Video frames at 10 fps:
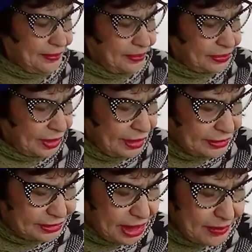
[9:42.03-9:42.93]

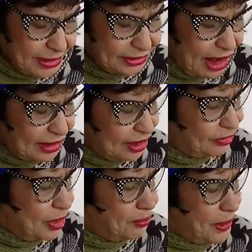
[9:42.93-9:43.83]
Oh. Tim and
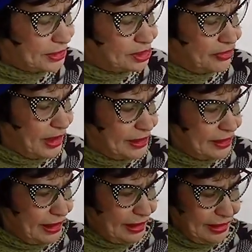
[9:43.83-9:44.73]
Donna from
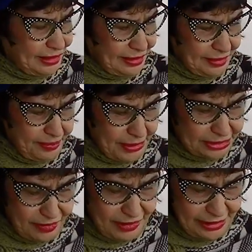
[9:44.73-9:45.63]
Pennsylvania. All right.
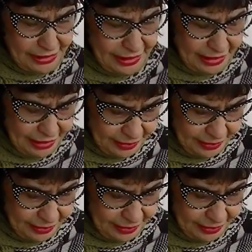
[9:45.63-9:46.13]
Pennsylvania.